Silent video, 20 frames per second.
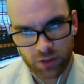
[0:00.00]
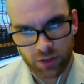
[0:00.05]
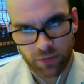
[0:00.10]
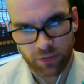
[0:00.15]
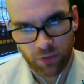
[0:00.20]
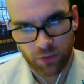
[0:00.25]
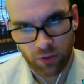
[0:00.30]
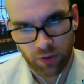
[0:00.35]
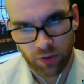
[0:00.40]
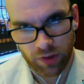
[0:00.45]

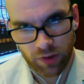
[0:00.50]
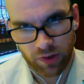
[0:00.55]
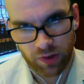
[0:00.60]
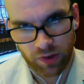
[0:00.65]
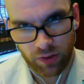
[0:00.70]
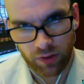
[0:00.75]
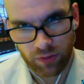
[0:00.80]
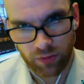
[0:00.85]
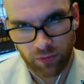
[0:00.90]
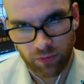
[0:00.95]
for
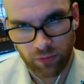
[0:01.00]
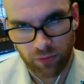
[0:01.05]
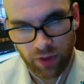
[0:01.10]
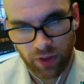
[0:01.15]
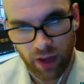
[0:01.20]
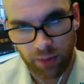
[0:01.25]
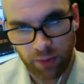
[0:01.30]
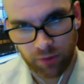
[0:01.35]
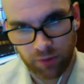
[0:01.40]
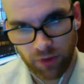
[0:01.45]
the
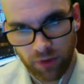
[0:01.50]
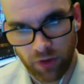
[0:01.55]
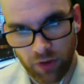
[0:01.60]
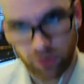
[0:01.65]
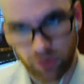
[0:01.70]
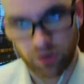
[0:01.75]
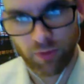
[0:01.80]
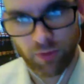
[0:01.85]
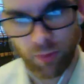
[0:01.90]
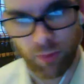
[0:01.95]

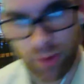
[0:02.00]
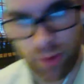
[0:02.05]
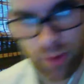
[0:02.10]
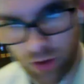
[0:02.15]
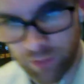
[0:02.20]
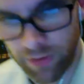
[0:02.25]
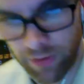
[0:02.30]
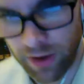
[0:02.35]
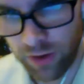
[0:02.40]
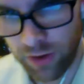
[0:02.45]
observations of
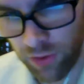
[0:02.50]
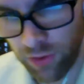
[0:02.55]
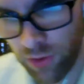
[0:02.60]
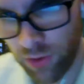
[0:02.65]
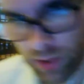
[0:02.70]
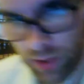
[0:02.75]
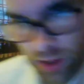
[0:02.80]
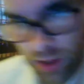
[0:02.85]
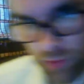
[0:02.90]
apparent fine-tuning that we